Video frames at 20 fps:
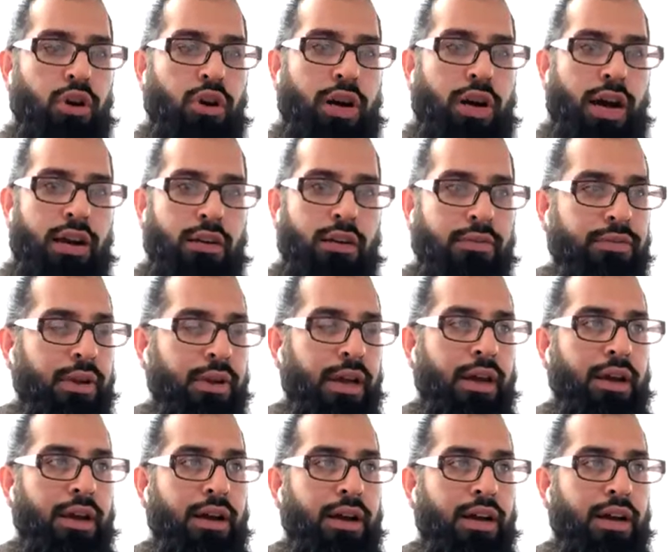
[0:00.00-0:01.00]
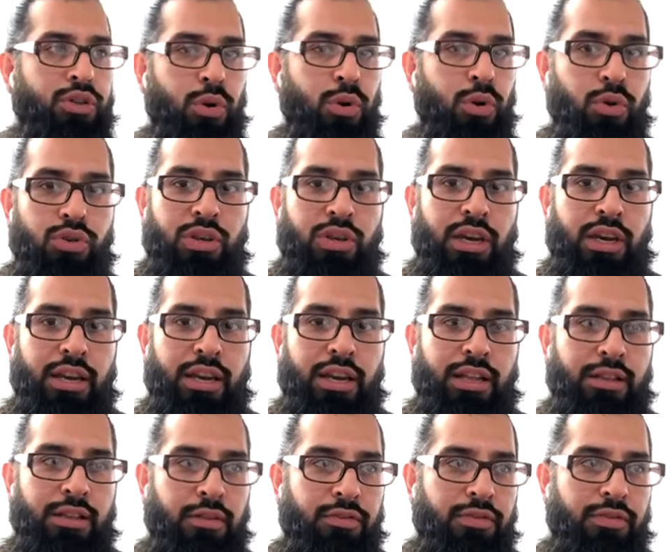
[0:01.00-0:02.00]
kind of associating
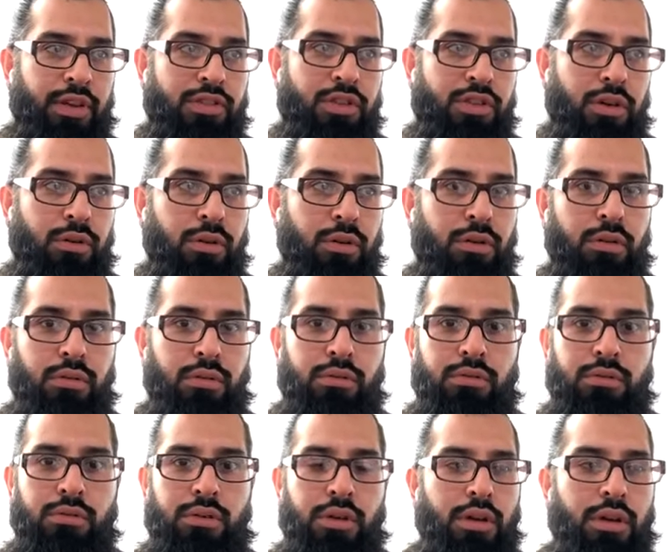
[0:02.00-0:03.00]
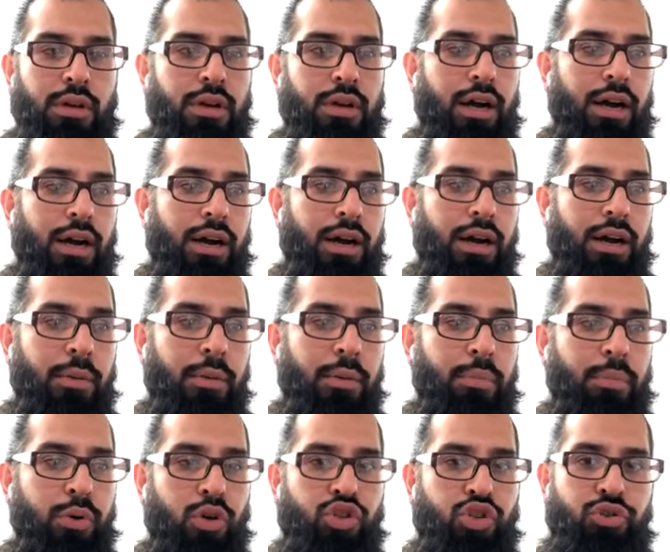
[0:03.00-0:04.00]
the physical uh,
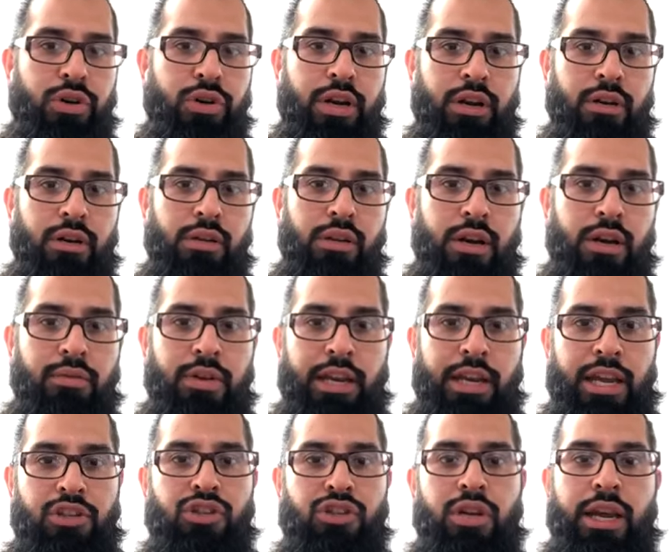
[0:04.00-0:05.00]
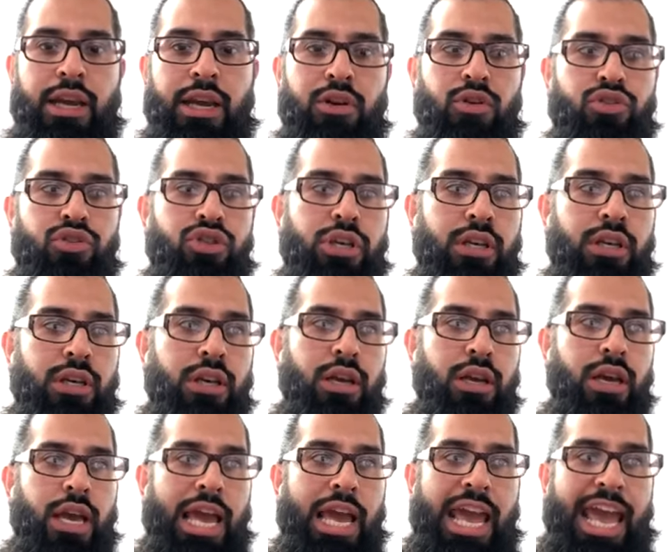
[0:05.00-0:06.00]
portrayal of an ancient energy
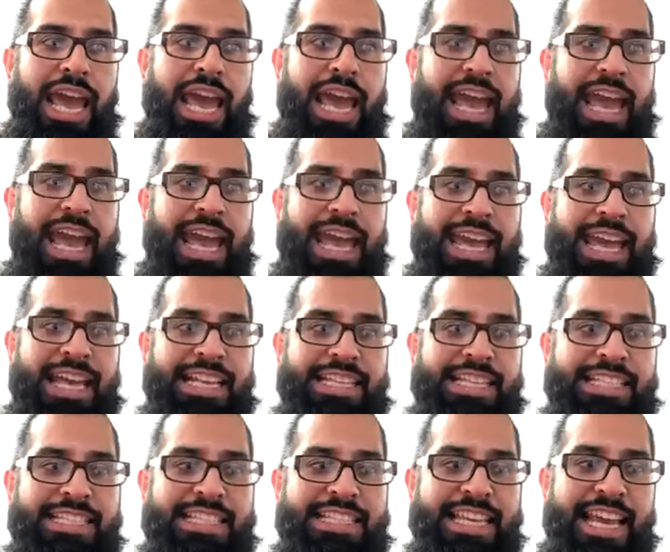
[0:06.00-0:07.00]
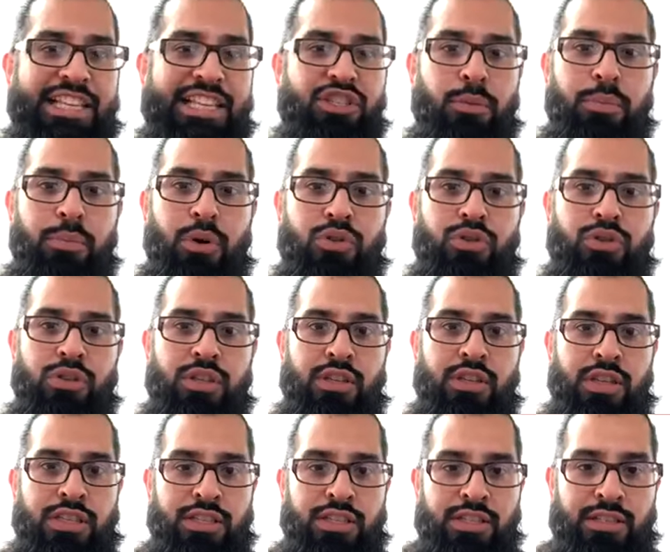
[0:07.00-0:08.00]
and it's supposed to
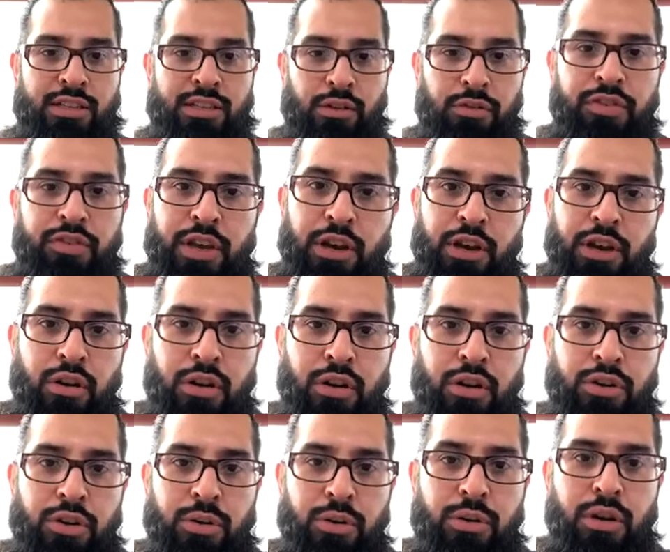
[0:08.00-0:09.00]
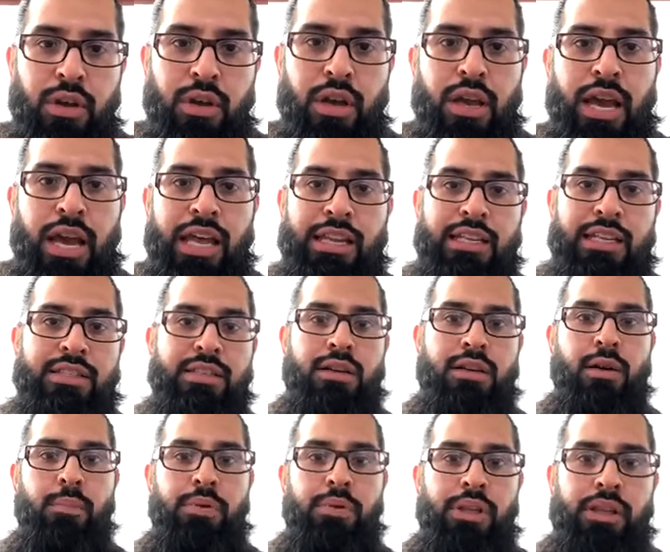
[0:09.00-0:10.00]
instill fear on you. And it's
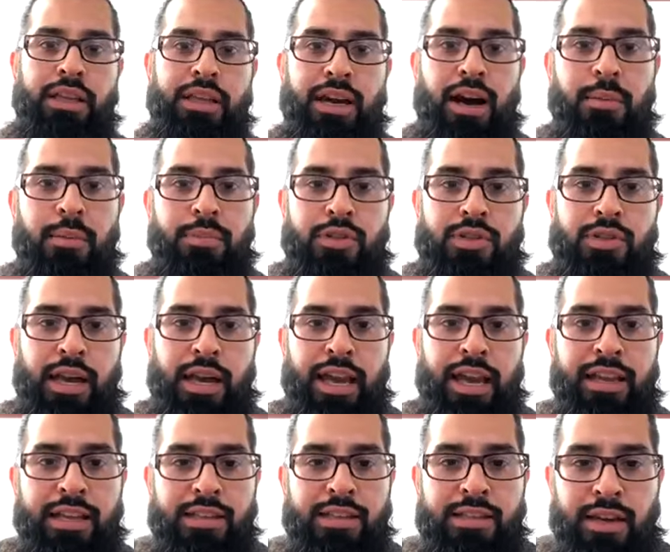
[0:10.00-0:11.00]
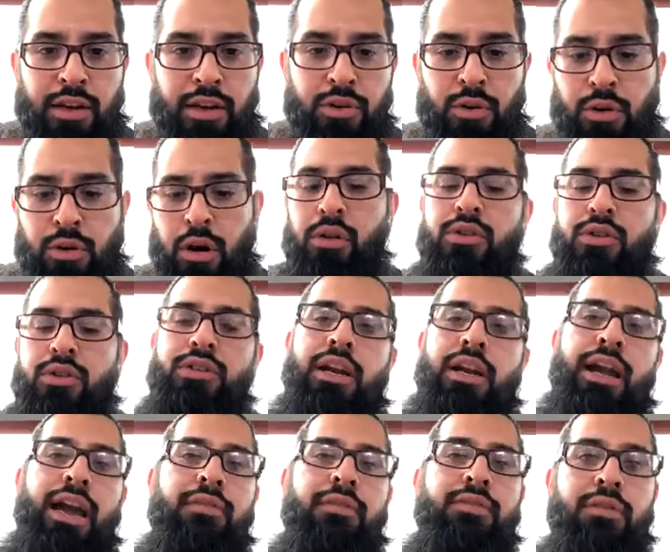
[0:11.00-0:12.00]
completely opposite. I can tell you, Carlos, that I
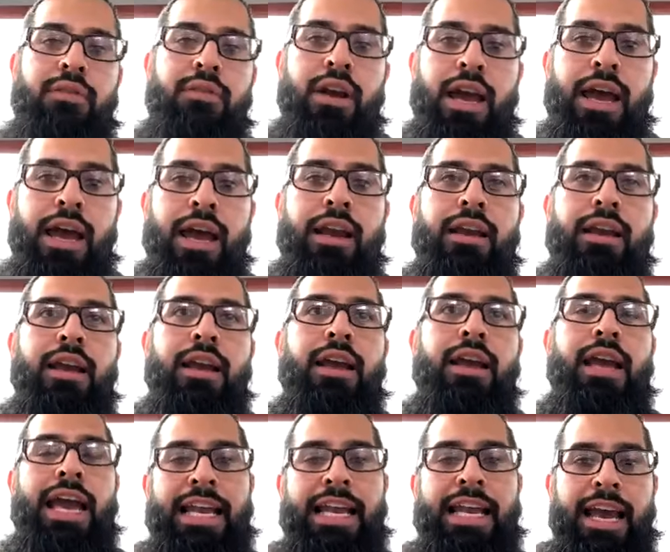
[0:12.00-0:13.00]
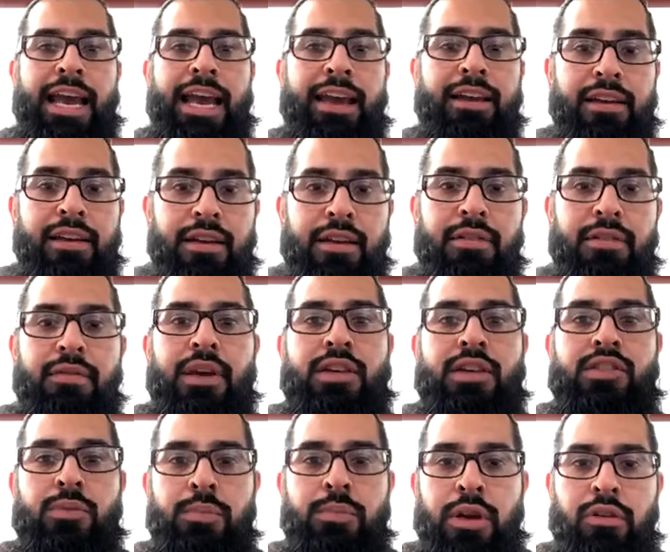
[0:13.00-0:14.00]
have never had a negative
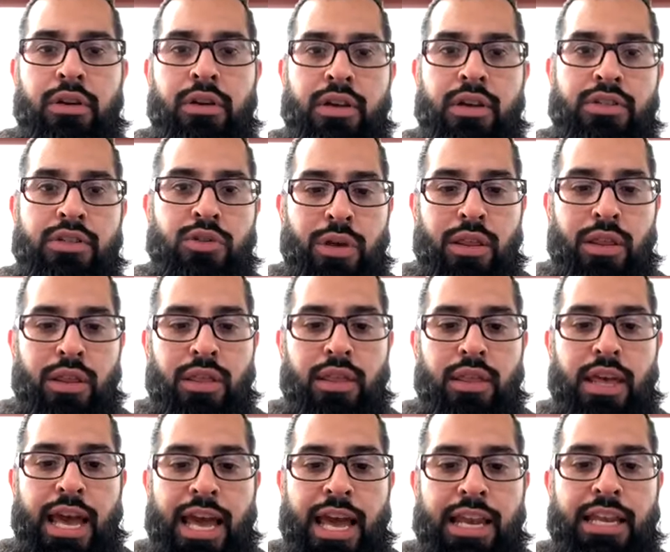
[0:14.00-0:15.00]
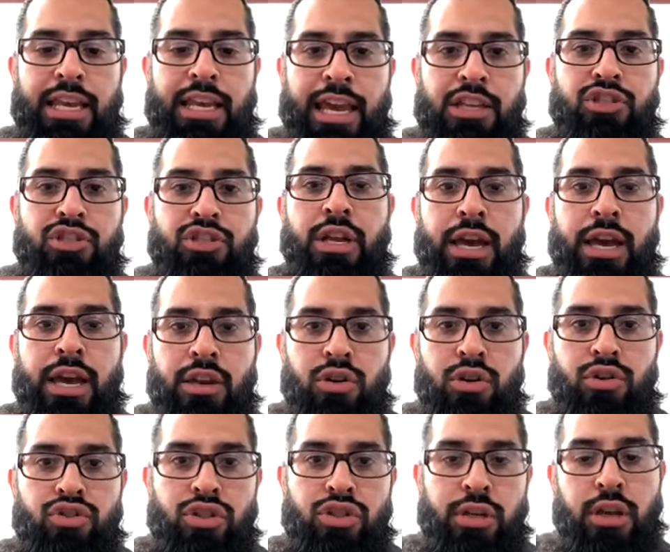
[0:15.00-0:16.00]
experience with any ancient
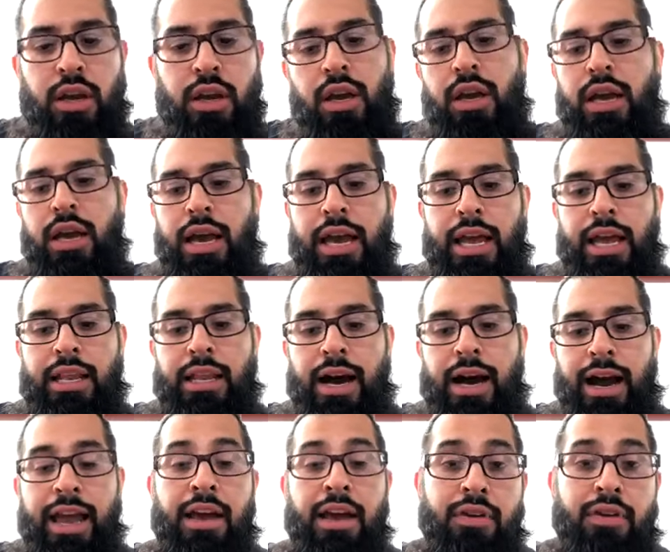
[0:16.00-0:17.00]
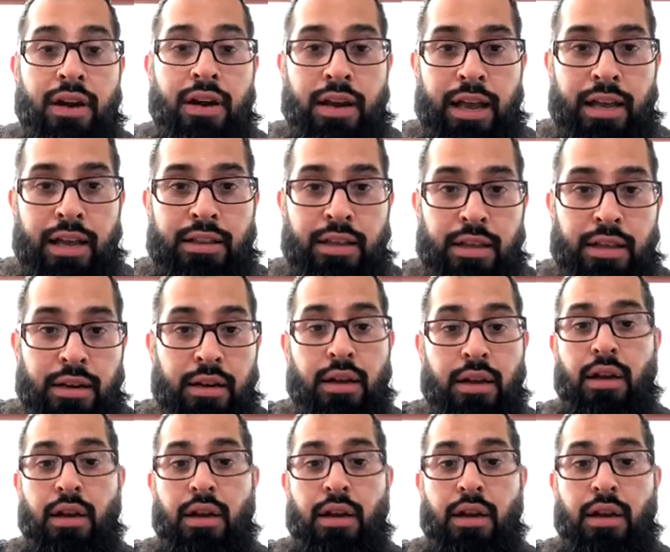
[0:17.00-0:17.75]
energy. And I have connected uh-huh.